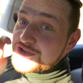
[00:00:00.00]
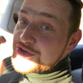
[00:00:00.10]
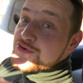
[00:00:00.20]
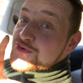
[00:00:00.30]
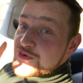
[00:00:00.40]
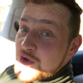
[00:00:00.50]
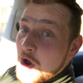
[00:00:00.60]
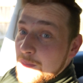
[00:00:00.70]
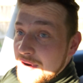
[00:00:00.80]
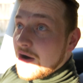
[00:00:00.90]
Do
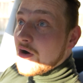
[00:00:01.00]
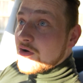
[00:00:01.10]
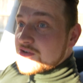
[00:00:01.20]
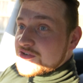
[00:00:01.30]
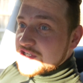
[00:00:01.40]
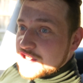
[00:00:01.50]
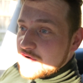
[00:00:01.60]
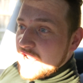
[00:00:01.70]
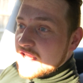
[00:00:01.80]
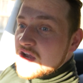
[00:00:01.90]
not park under a
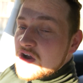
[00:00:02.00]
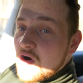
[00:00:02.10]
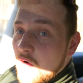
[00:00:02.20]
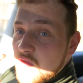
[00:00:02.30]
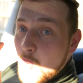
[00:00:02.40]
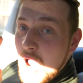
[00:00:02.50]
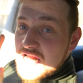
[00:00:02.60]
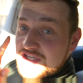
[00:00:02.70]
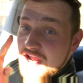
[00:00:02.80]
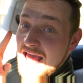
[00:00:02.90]
tree.
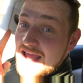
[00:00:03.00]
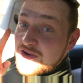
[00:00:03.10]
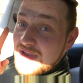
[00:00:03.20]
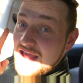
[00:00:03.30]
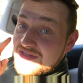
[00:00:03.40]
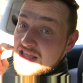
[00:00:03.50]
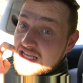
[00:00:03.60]
Otherwise, you're going to end up like